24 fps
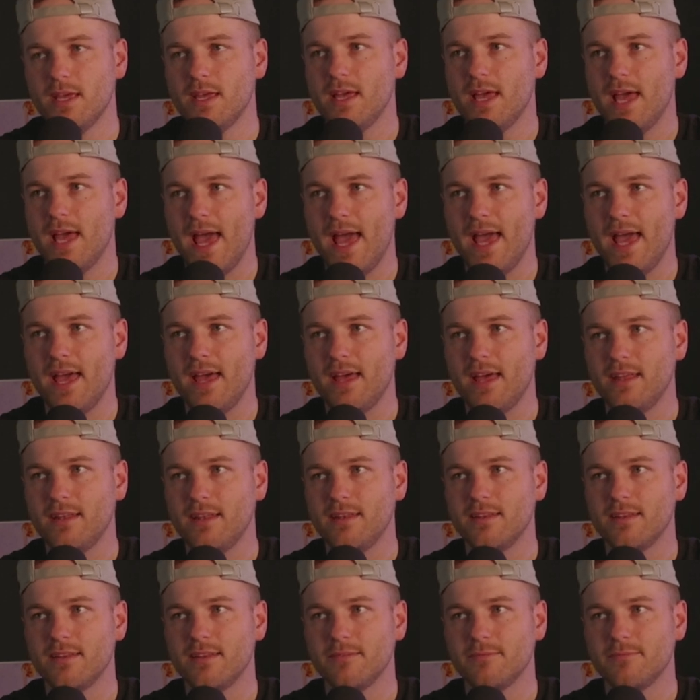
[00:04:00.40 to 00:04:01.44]

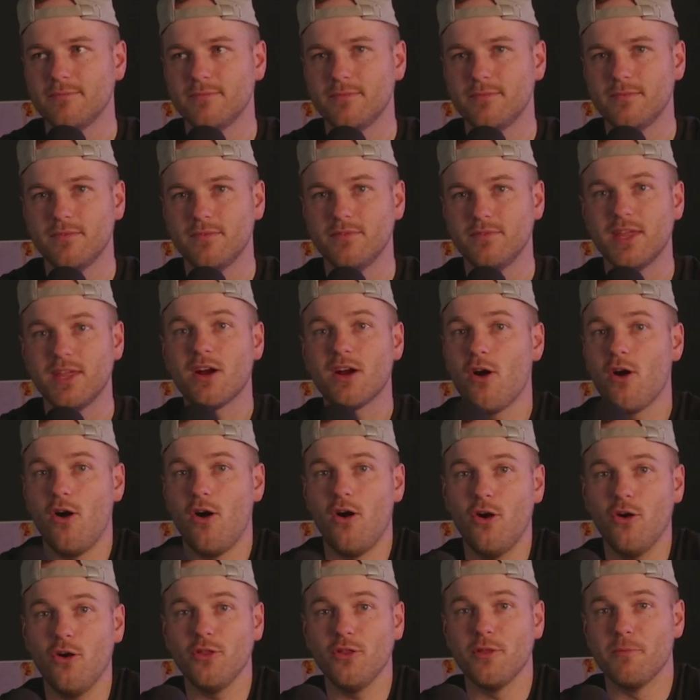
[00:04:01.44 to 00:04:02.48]
And they're
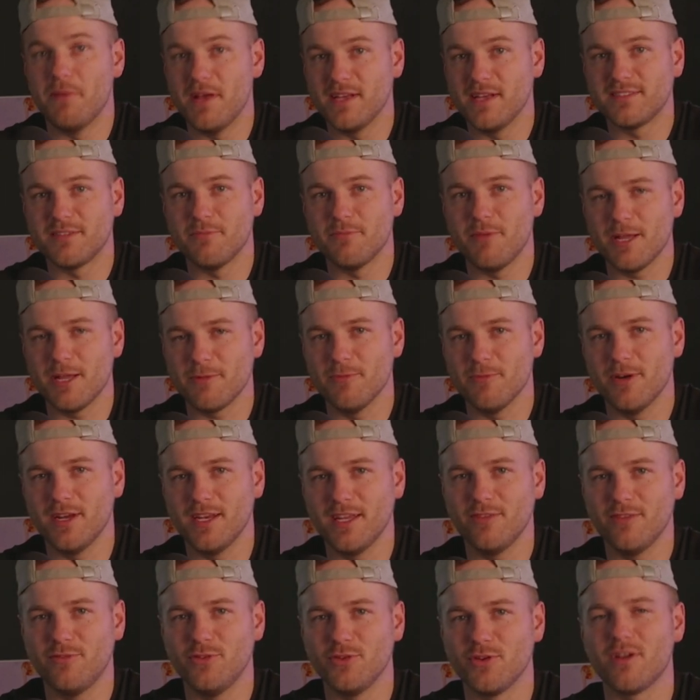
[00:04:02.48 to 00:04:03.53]
all the best to make money
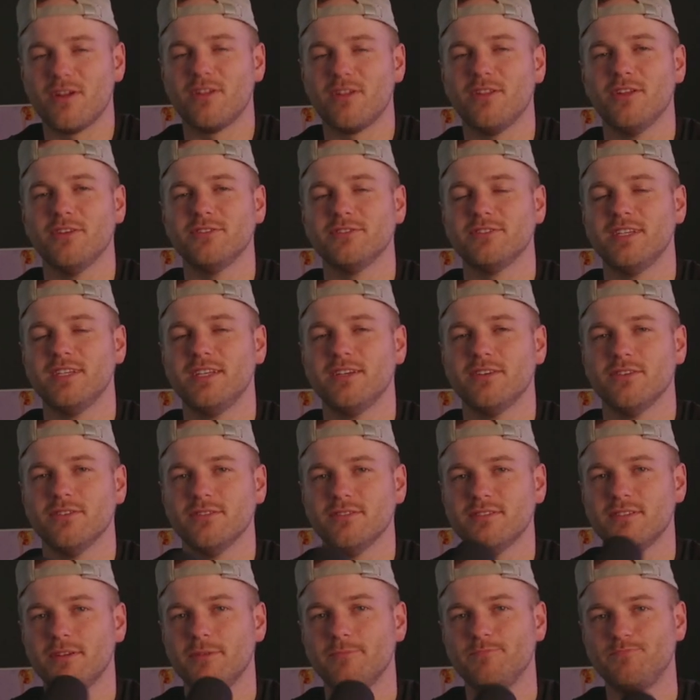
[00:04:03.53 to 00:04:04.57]
if you can close
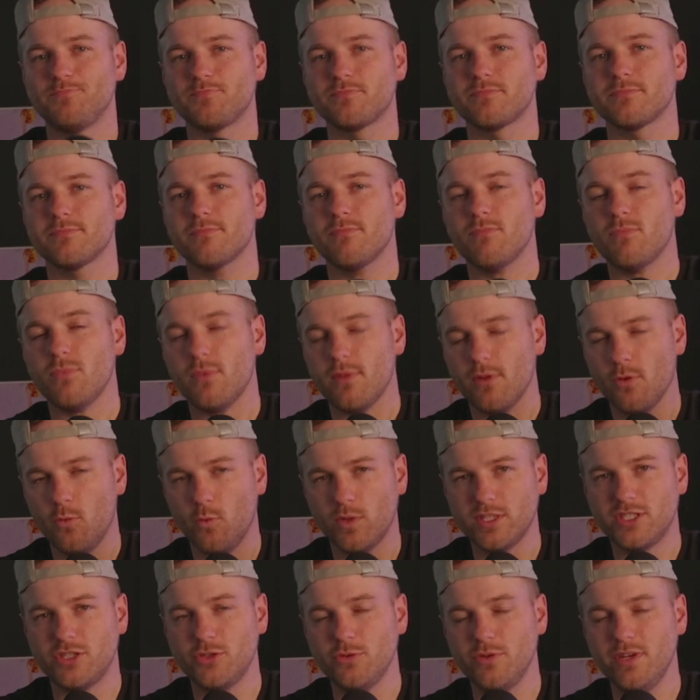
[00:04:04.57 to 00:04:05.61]
deals.
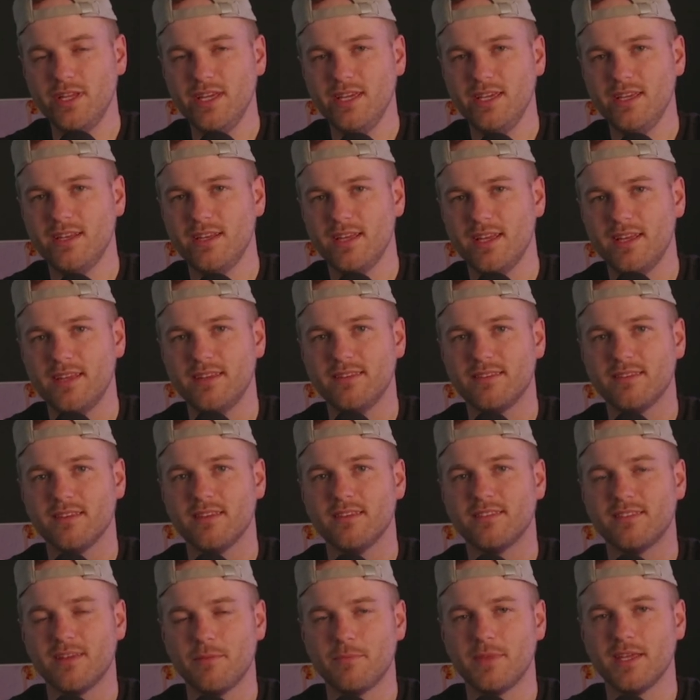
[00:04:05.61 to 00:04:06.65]
What you need is
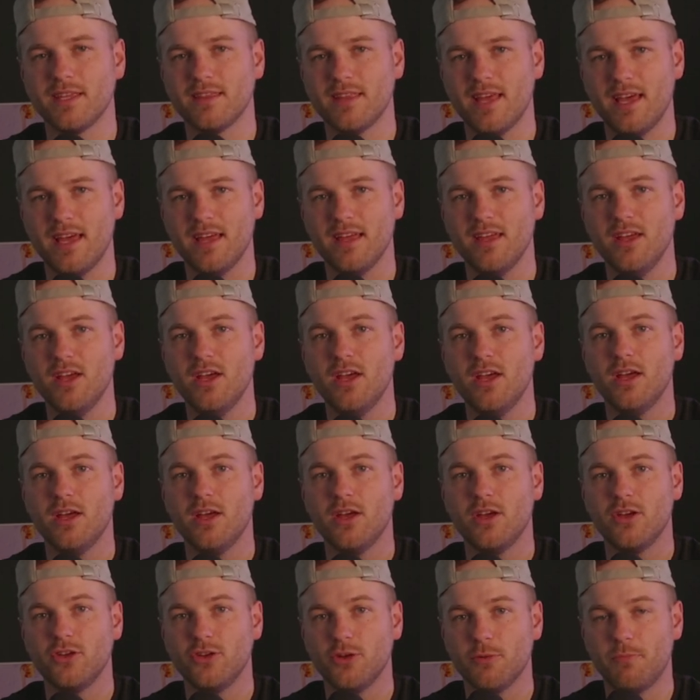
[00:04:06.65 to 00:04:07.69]
something that
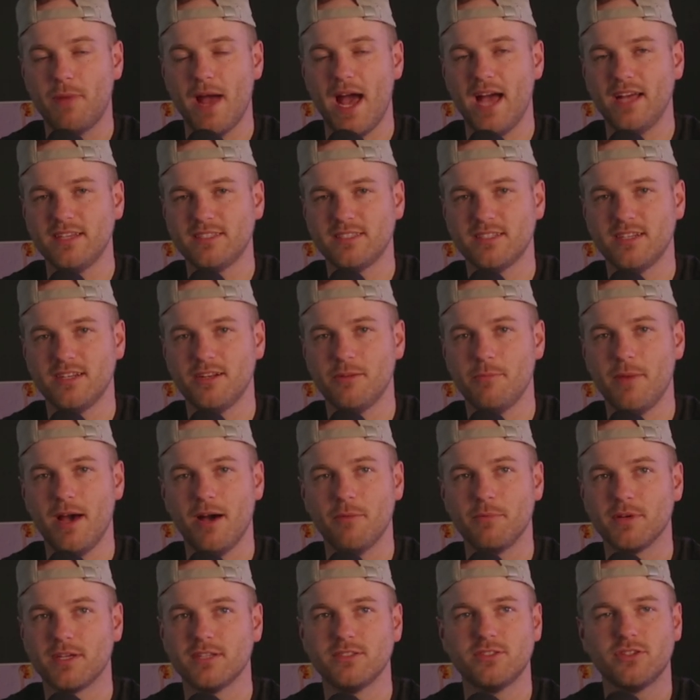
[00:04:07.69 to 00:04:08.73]
you're passionate about,
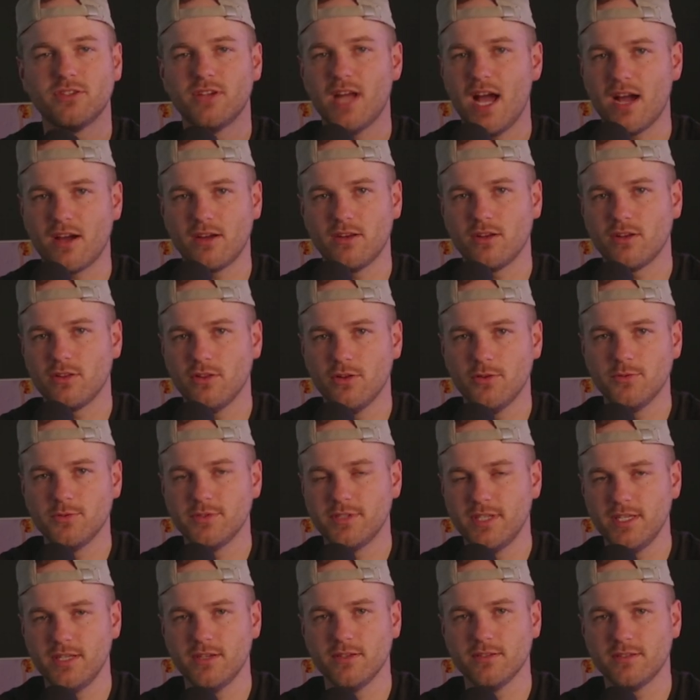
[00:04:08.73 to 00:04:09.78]
because you're not going to close
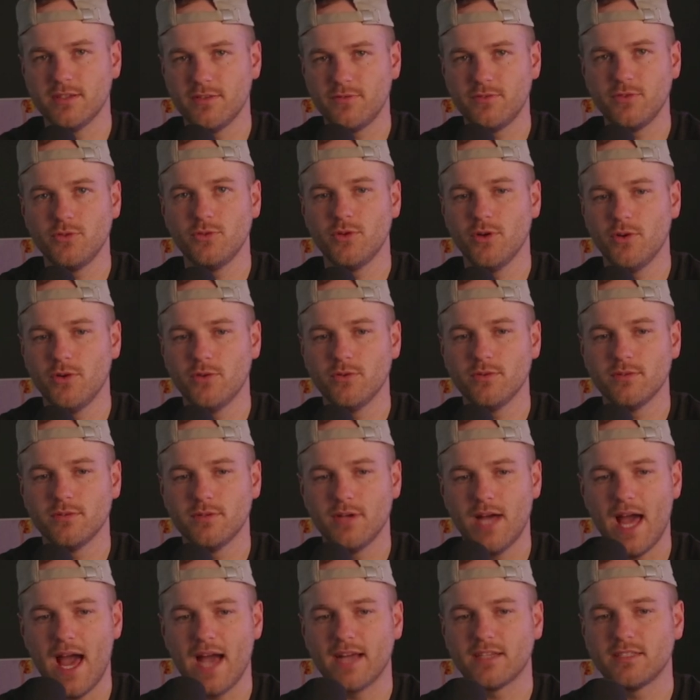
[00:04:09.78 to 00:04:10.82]
deals if you don't
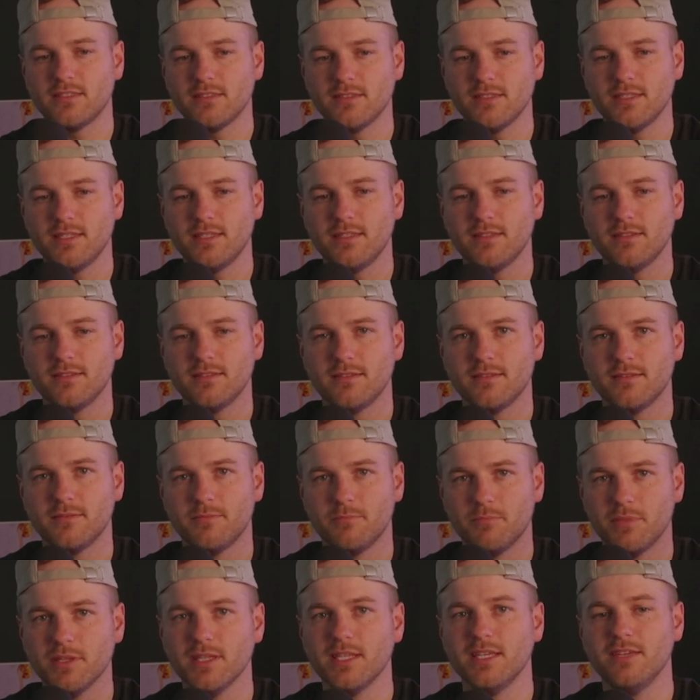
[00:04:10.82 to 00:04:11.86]
actually
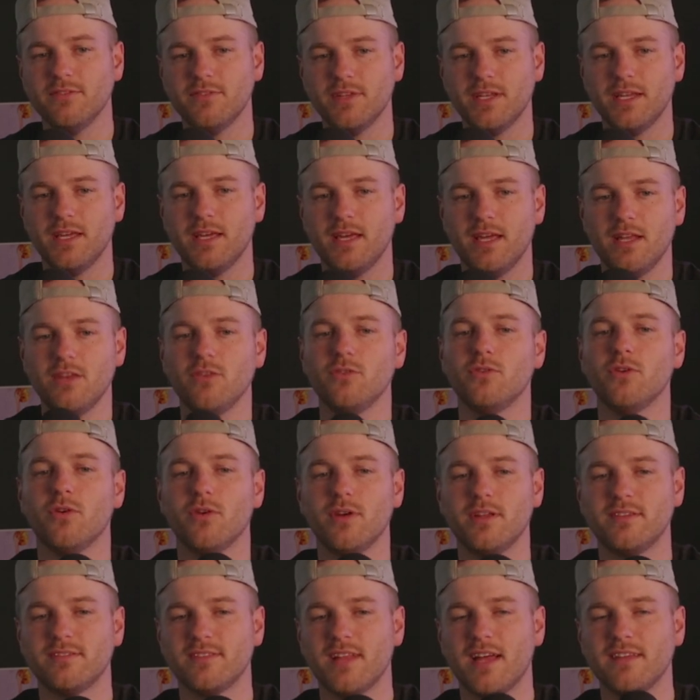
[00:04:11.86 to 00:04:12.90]
believe in it and
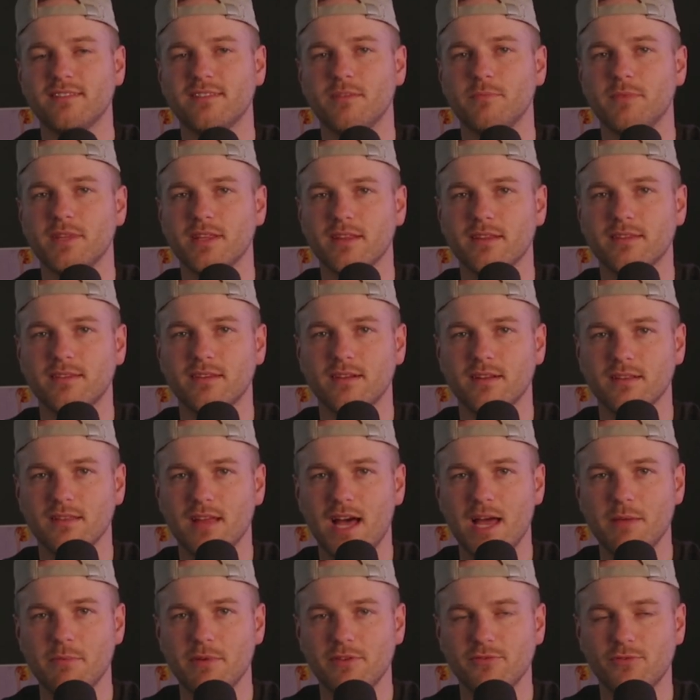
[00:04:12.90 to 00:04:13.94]
it's not something that's in
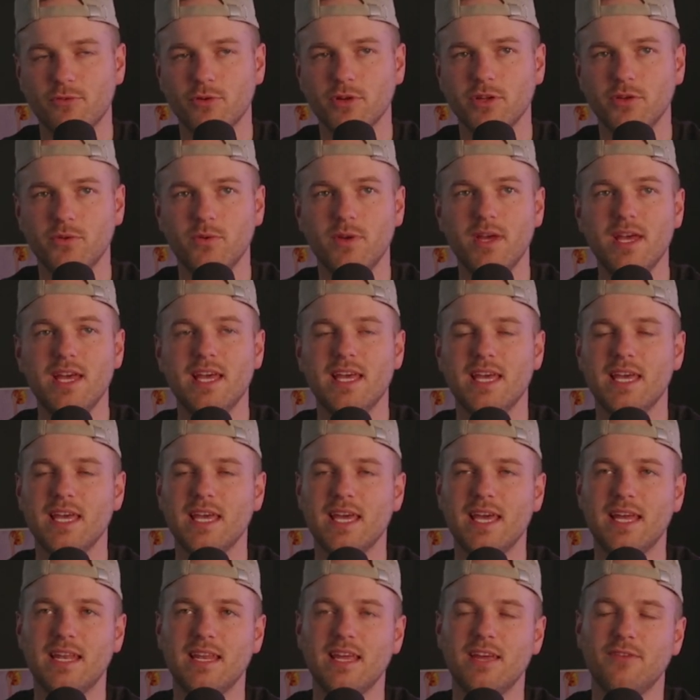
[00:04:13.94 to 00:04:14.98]
alignment for you.
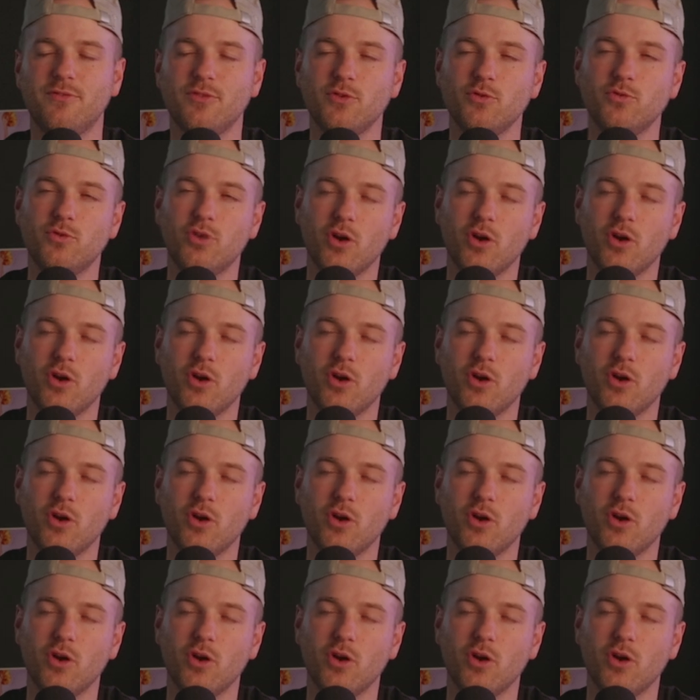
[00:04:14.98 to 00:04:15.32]
And if you